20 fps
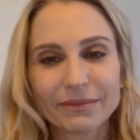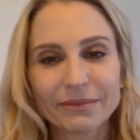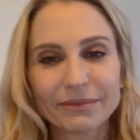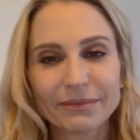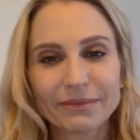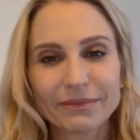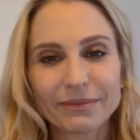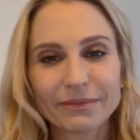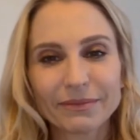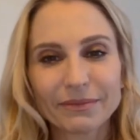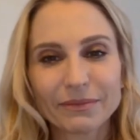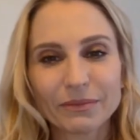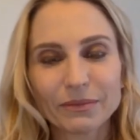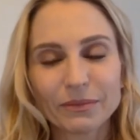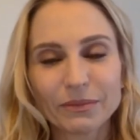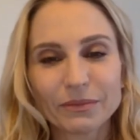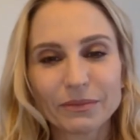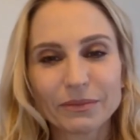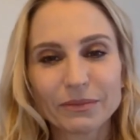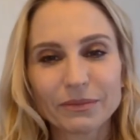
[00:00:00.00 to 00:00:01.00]

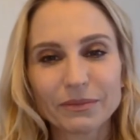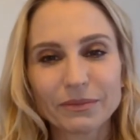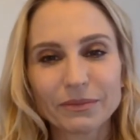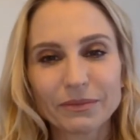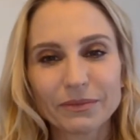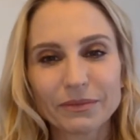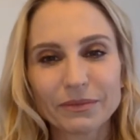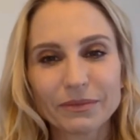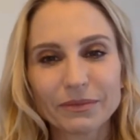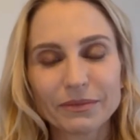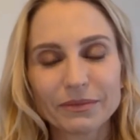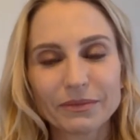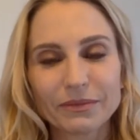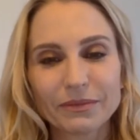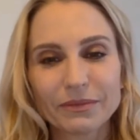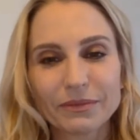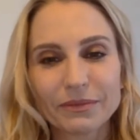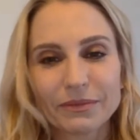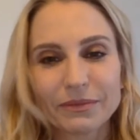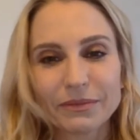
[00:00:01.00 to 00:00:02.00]

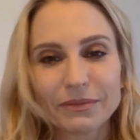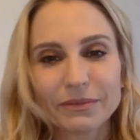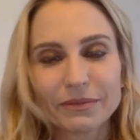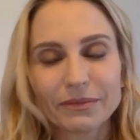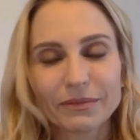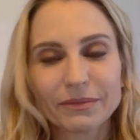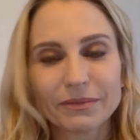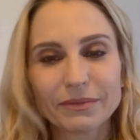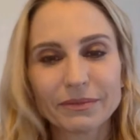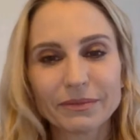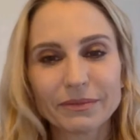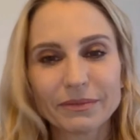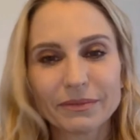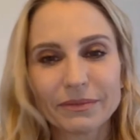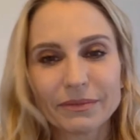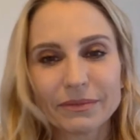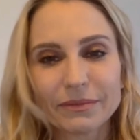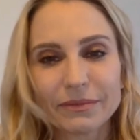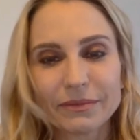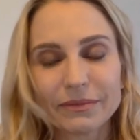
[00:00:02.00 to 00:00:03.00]

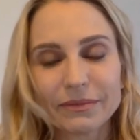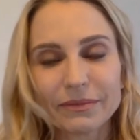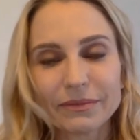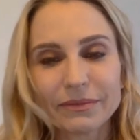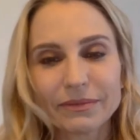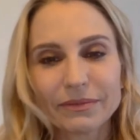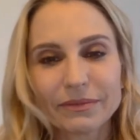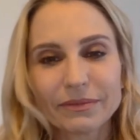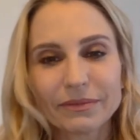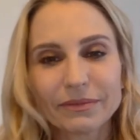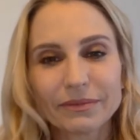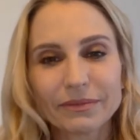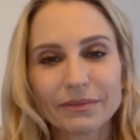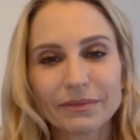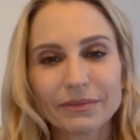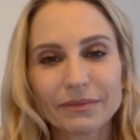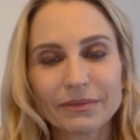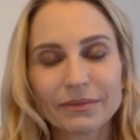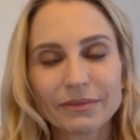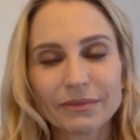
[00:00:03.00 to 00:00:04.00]

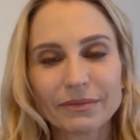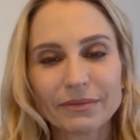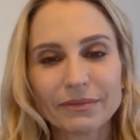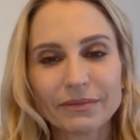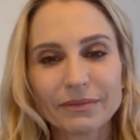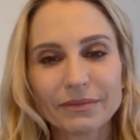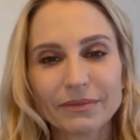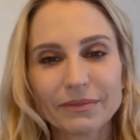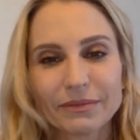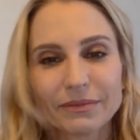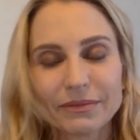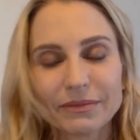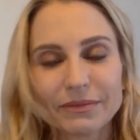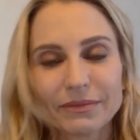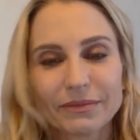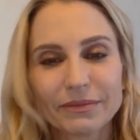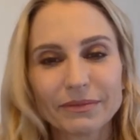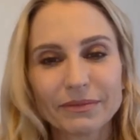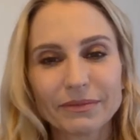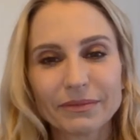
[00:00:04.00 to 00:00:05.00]

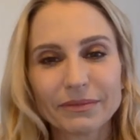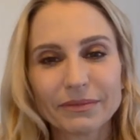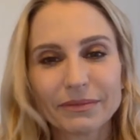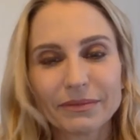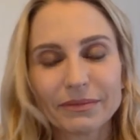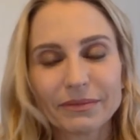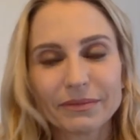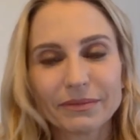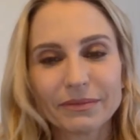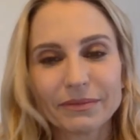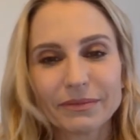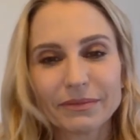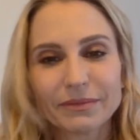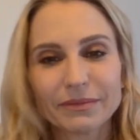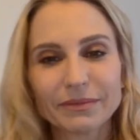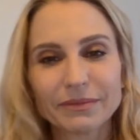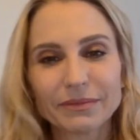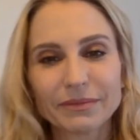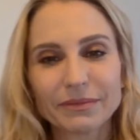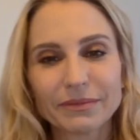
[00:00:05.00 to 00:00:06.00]

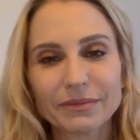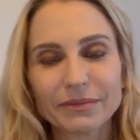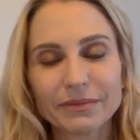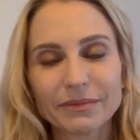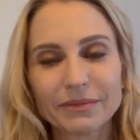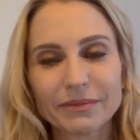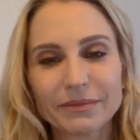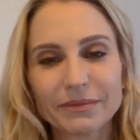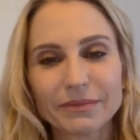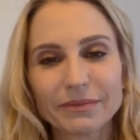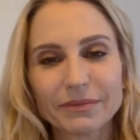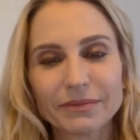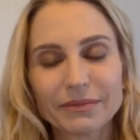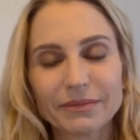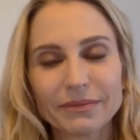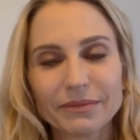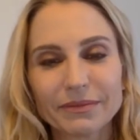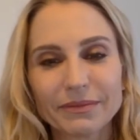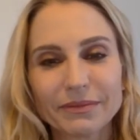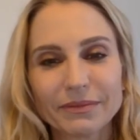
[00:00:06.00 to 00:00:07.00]

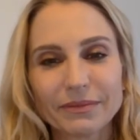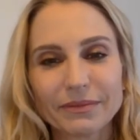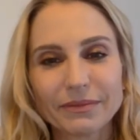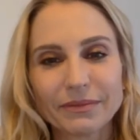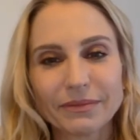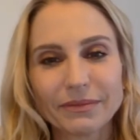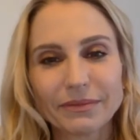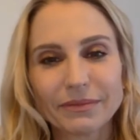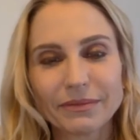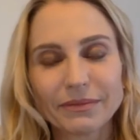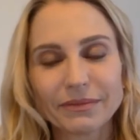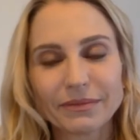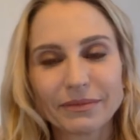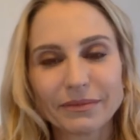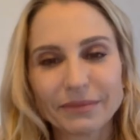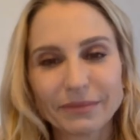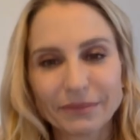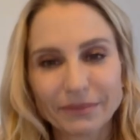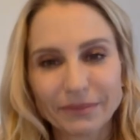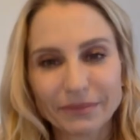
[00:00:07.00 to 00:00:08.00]

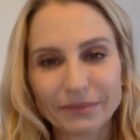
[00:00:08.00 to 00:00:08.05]
(silent)